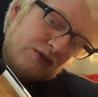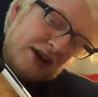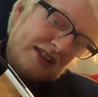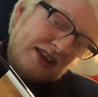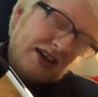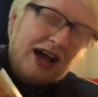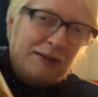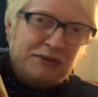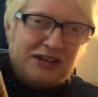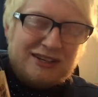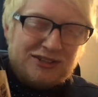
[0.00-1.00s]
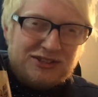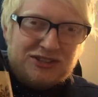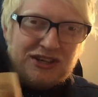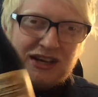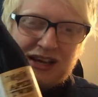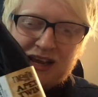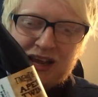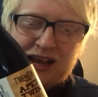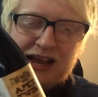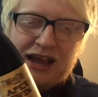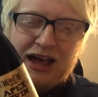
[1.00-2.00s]
are at their happiest.
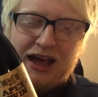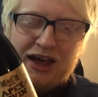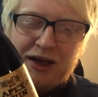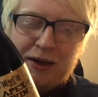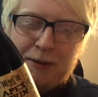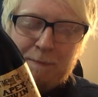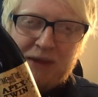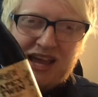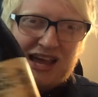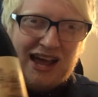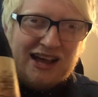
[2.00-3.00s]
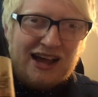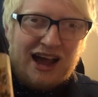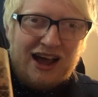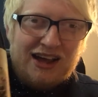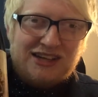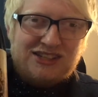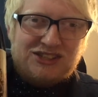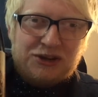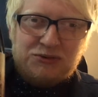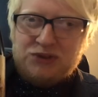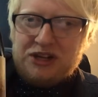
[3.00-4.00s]
Um, yeah, I
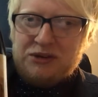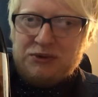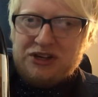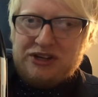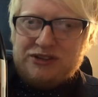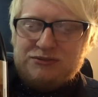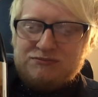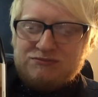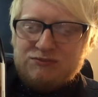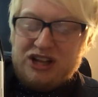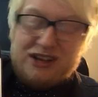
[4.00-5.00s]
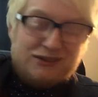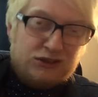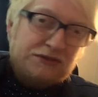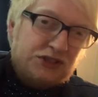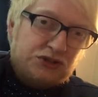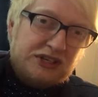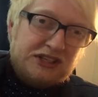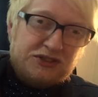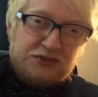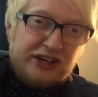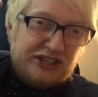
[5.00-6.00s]
don't really want to, well, I'd love to drink
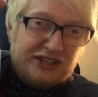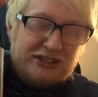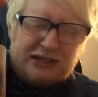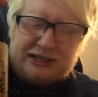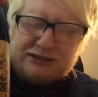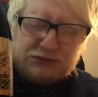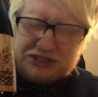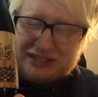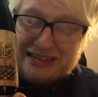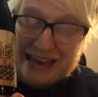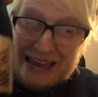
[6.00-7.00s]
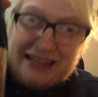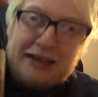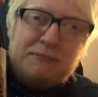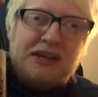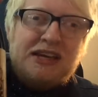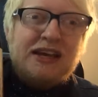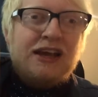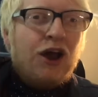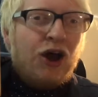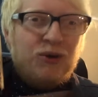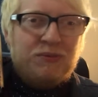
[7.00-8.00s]
this fresh. It was killing me
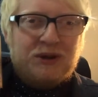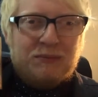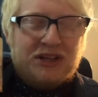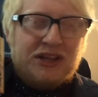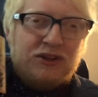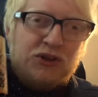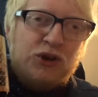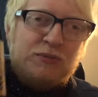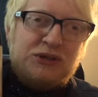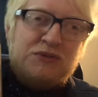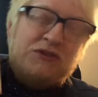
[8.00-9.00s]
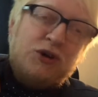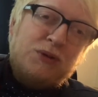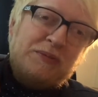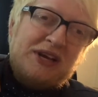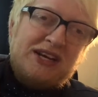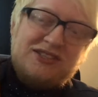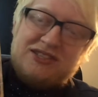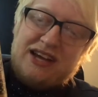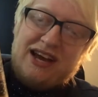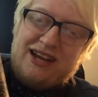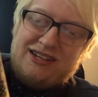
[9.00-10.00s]
opening my little cupboard with all my beers
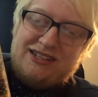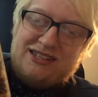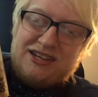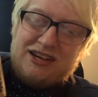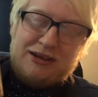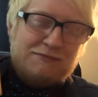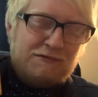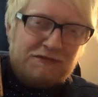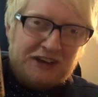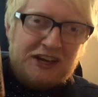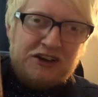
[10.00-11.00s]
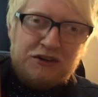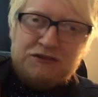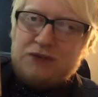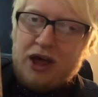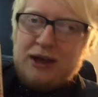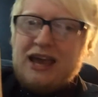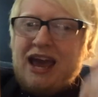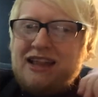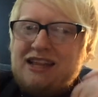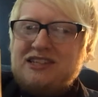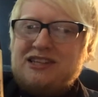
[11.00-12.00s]
and uh, thinking of
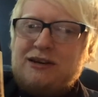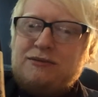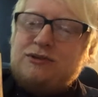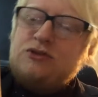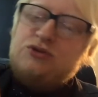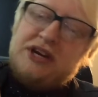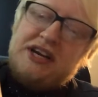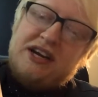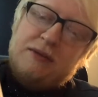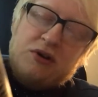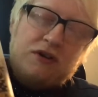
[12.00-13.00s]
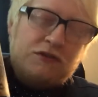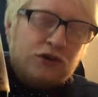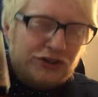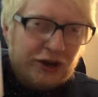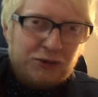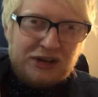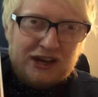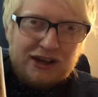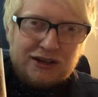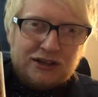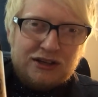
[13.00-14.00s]
getting this out and drinking it, but I thought, no Pierre,